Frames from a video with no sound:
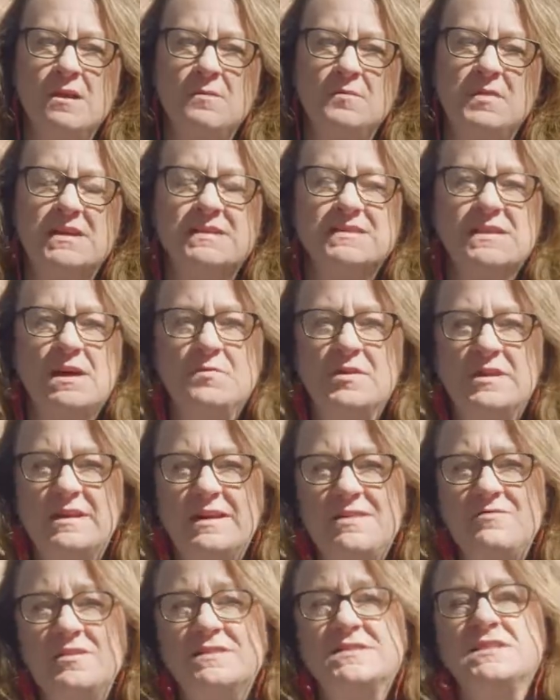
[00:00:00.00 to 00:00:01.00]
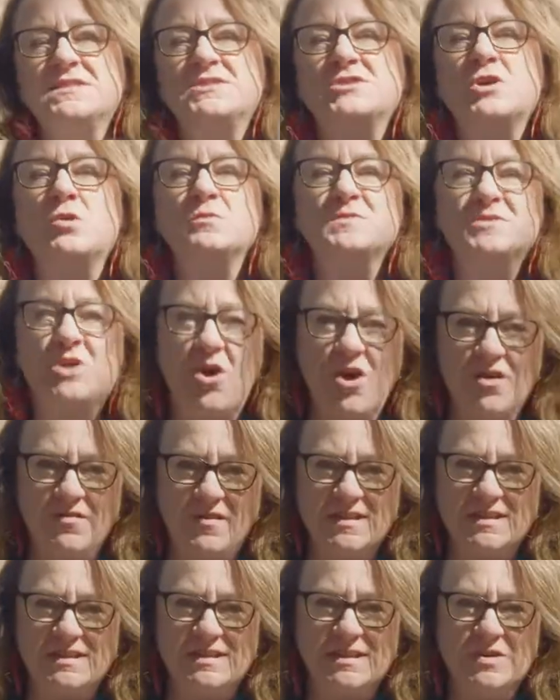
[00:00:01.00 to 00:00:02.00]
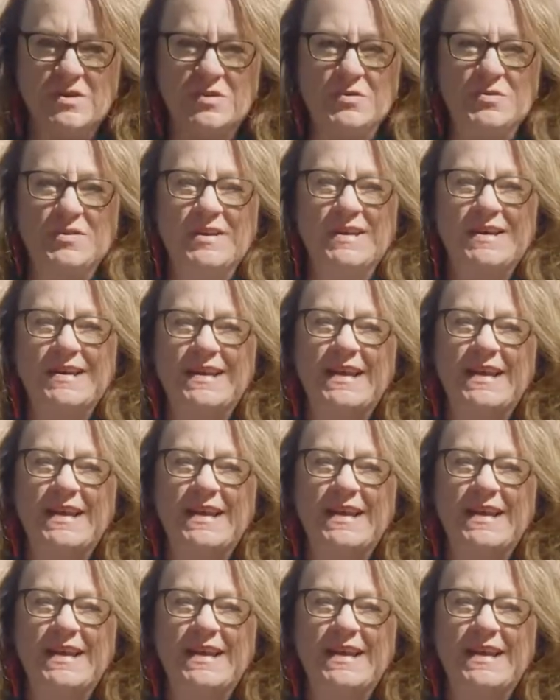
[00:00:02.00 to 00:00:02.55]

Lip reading: because I believe, as the Psalms often do,